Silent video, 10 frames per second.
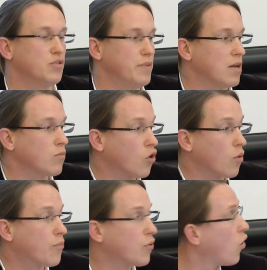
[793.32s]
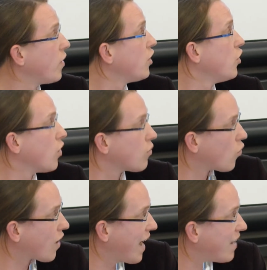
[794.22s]
being more pro-EU and
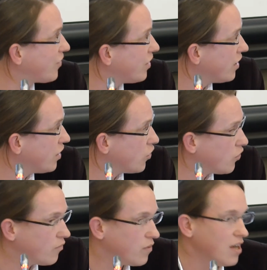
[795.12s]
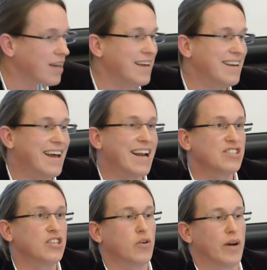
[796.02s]
more anti-EU. That
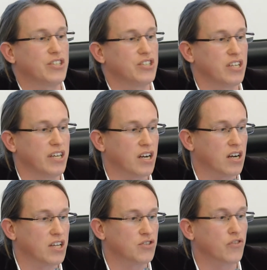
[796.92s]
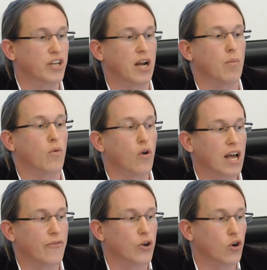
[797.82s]
isn't the question here. It's not that they're more
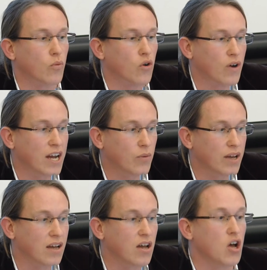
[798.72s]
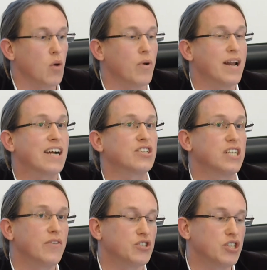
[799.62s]
left-wing or more right-wing, but there's a
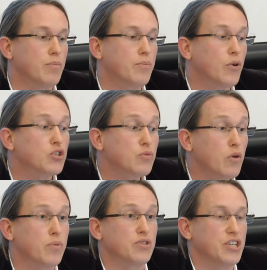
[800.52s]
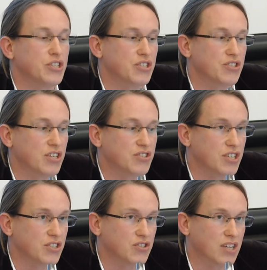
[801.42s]
difference in the possible positions that
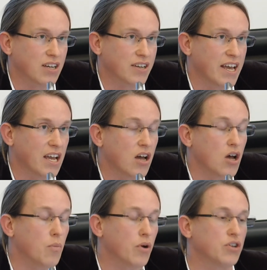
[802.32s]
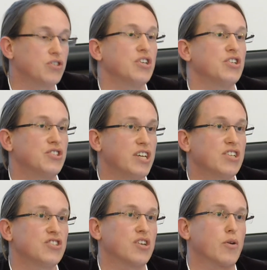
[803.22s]
citizens can take, because
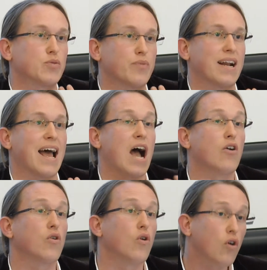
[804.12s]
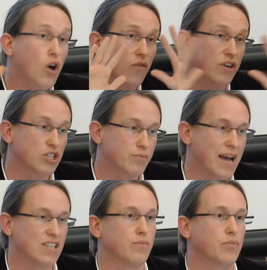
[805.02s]
citizens are spread out all over the
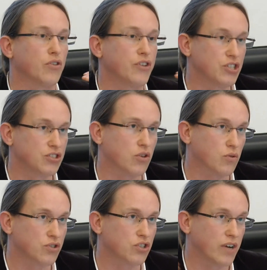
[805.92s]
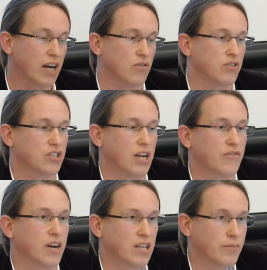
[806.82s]
space and politicians are concentrated on this
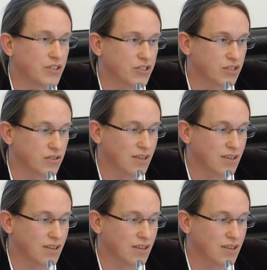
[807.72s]
left-right dimension.